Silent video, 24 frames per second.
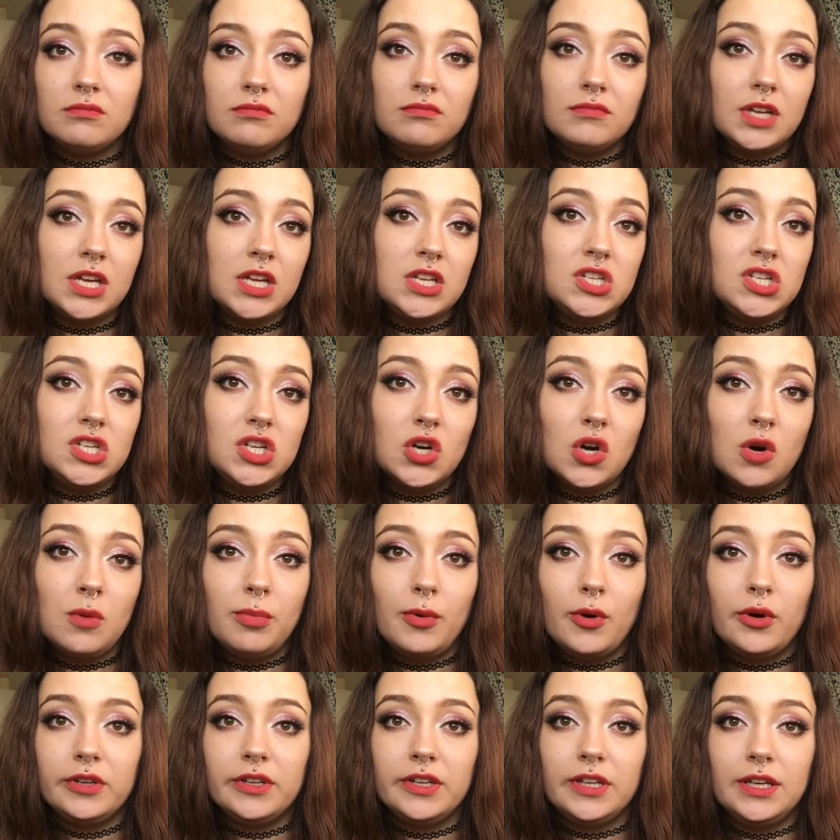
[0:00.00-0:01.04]
It's your
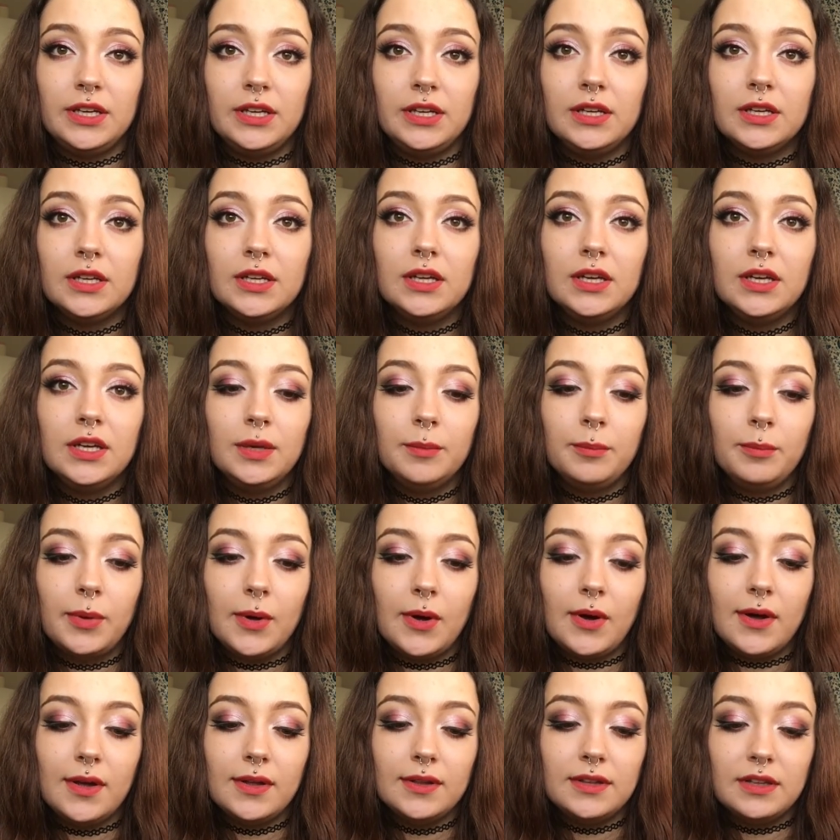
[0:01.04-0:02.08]
body,
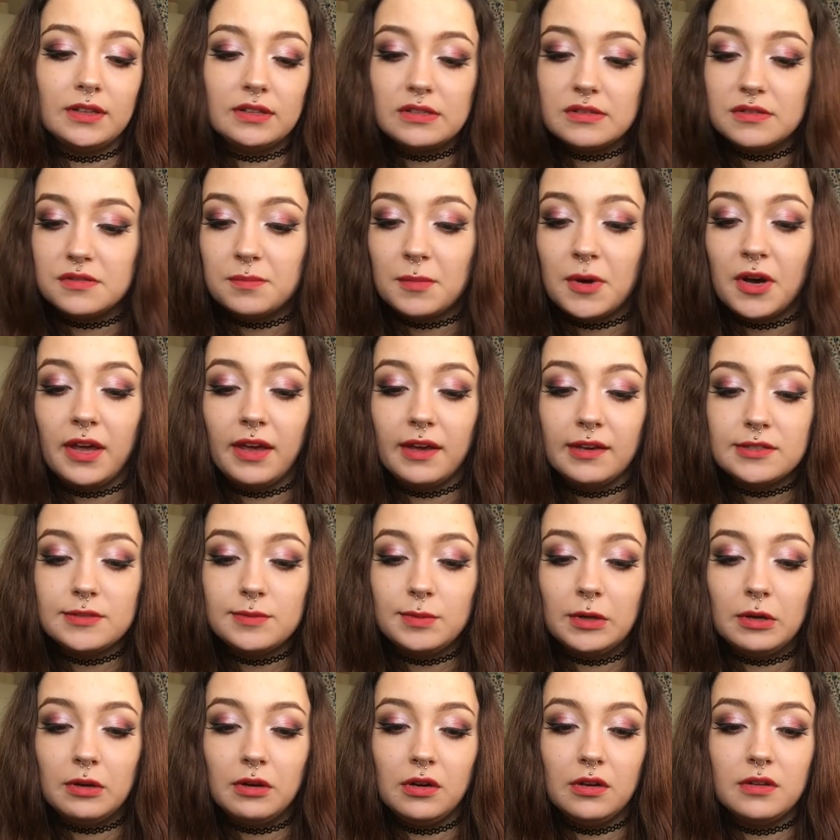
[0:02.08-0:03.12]
but this is my
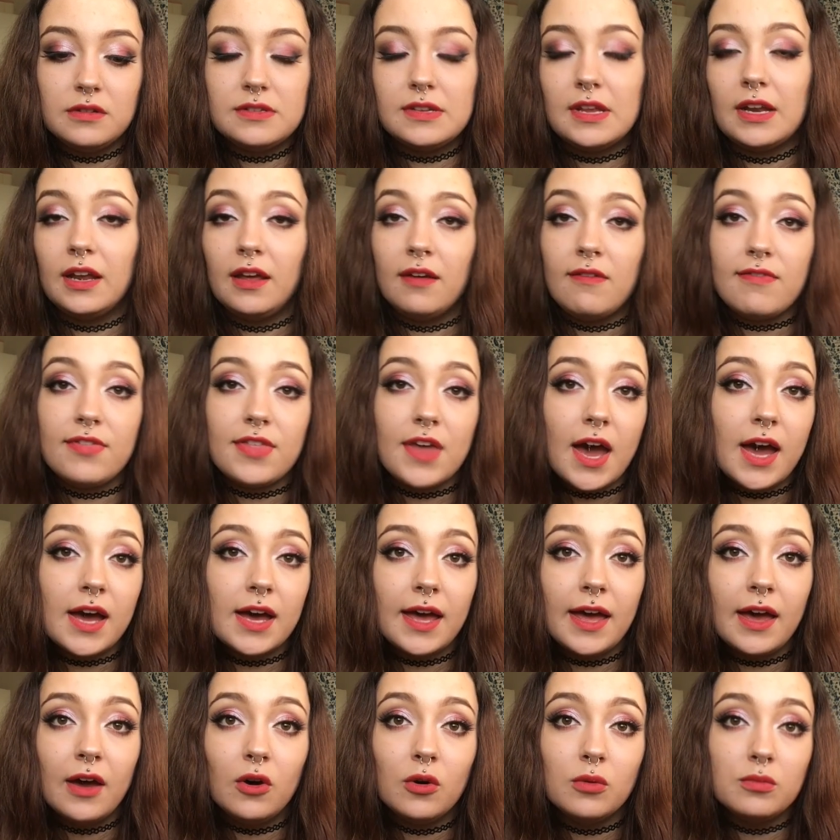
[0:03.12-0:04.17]
experience, and if that
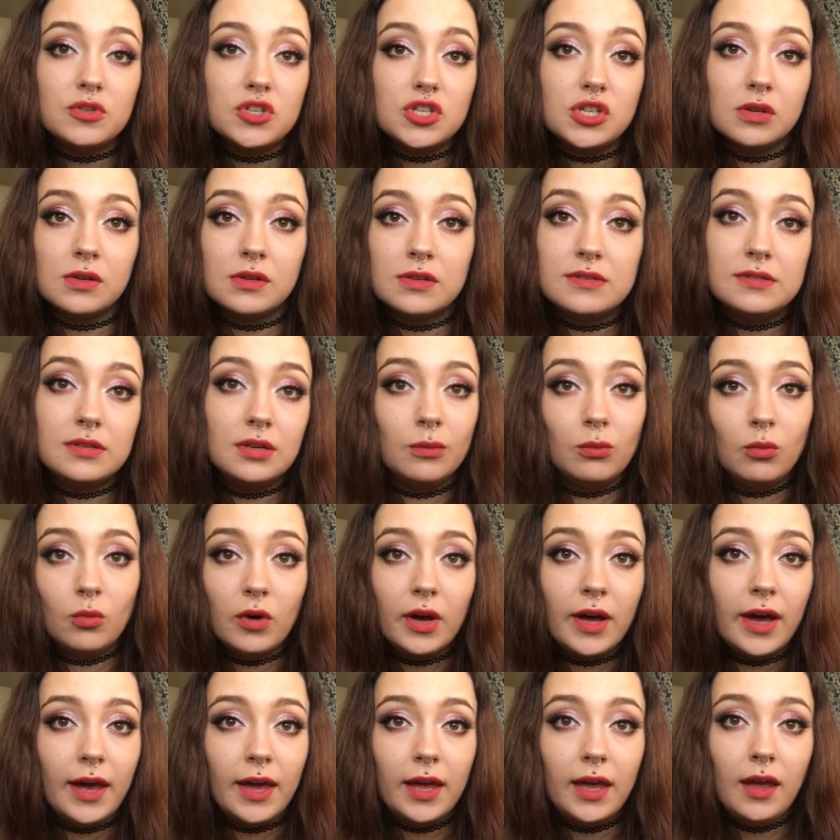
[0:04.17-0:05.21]
helps you in some
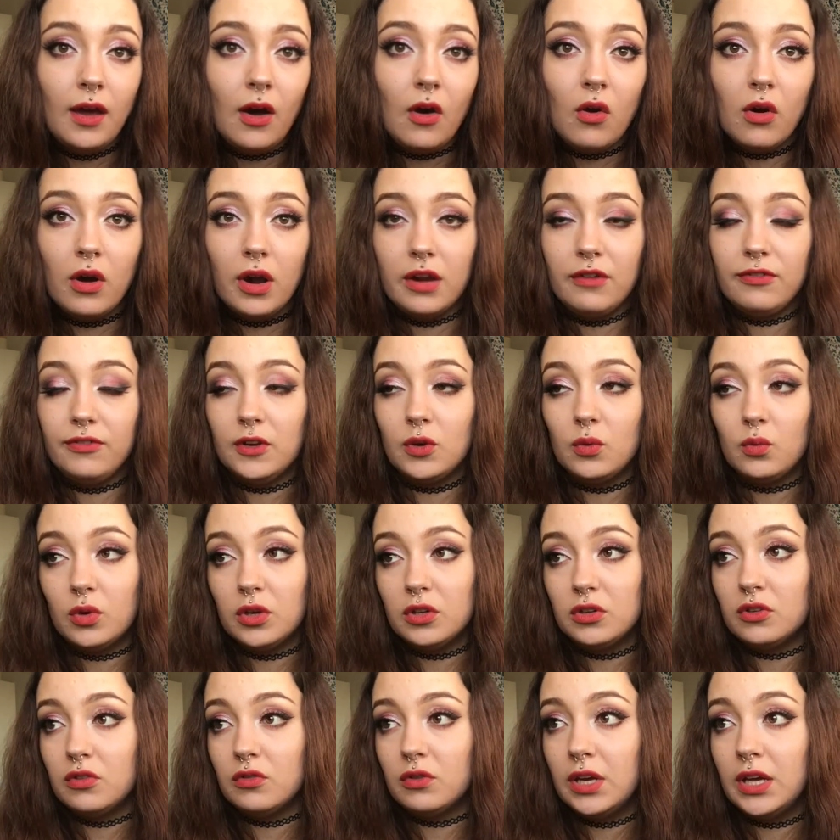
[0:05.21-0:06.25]
way, or if you're
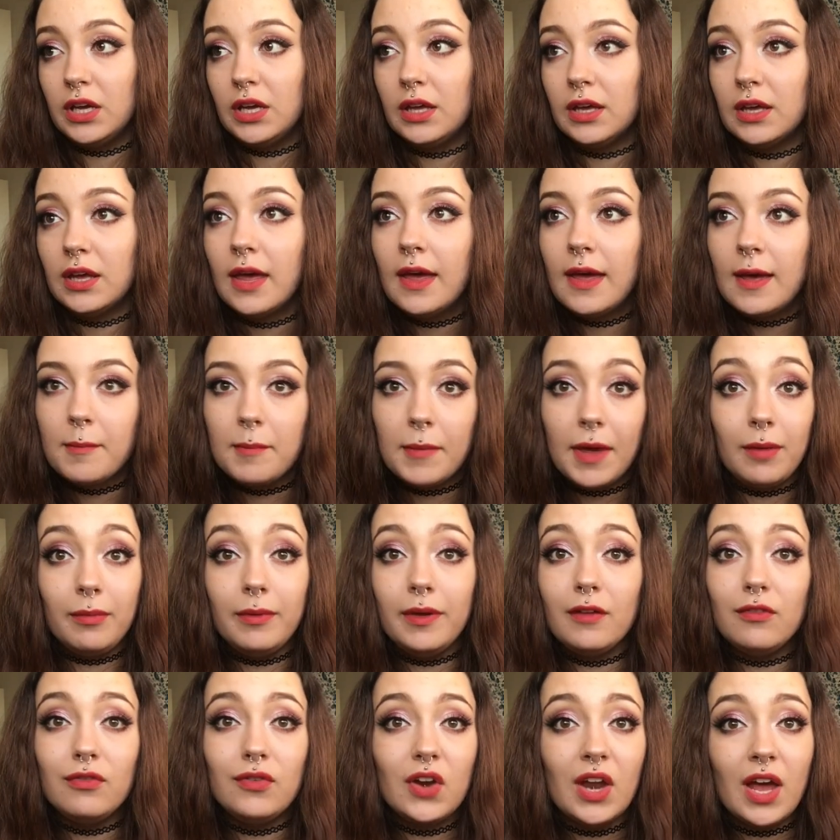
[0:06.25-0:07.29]
wondering, maybe
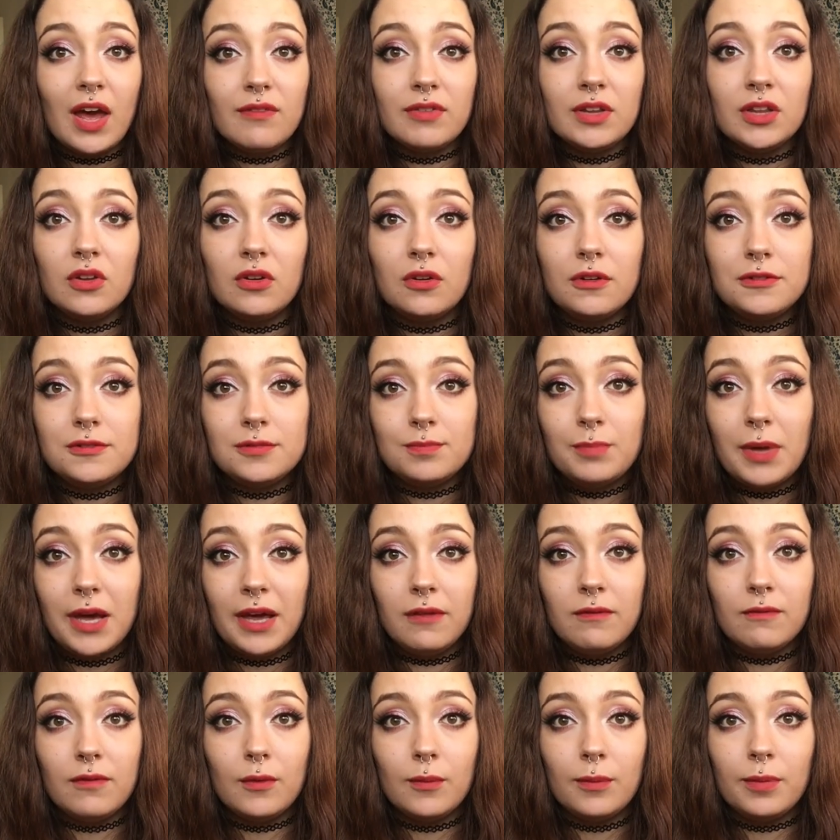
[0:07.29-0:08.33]
if you're having those
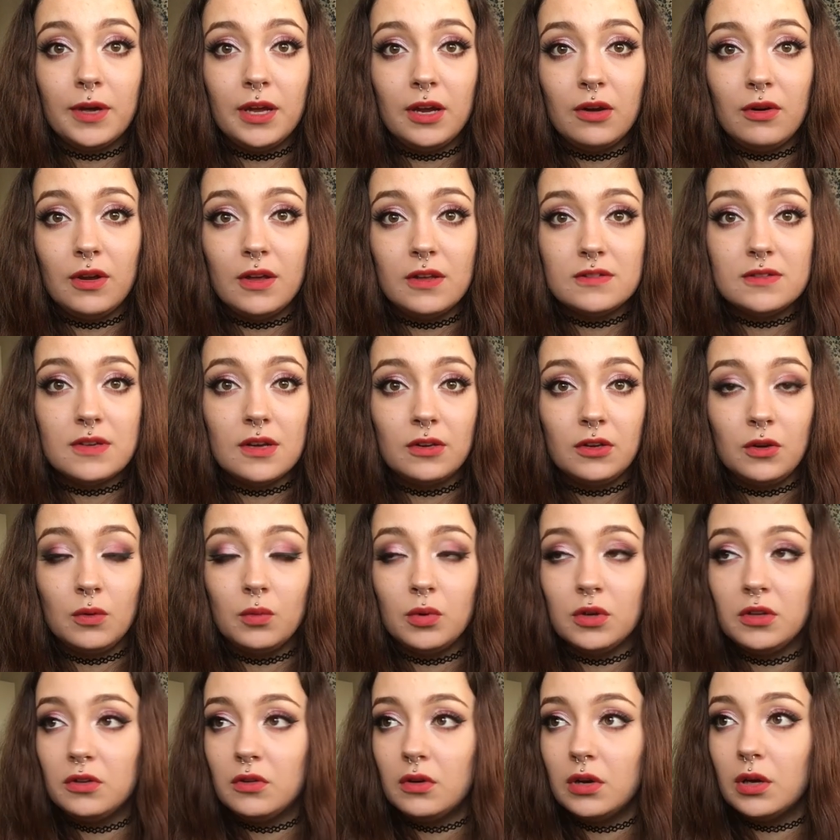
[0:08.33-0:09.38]
painful periods and you're
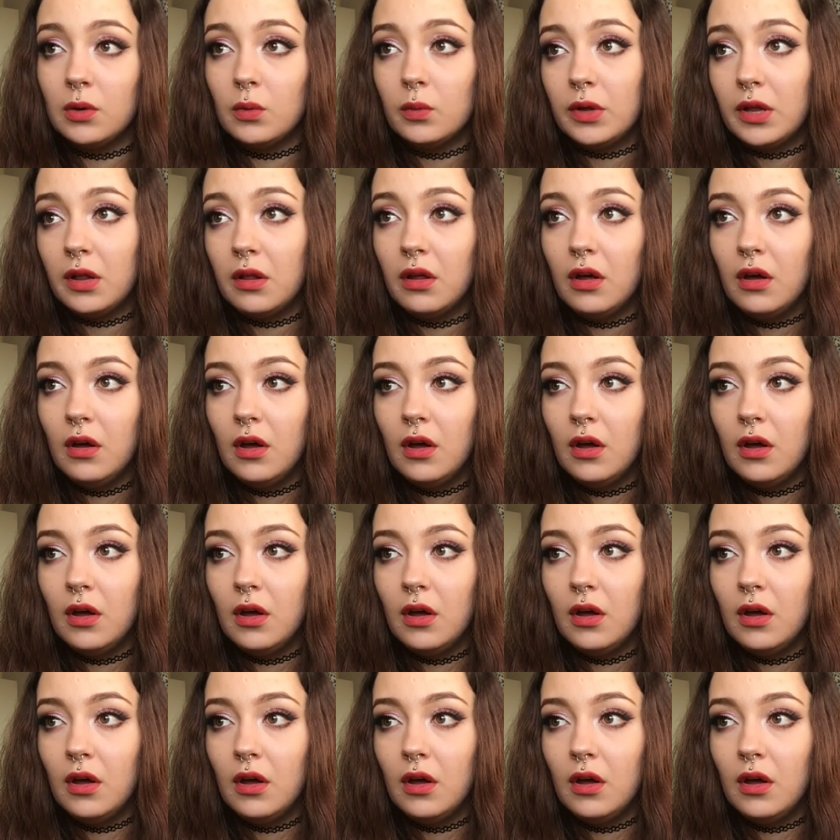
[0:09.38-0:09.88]
wondering, well,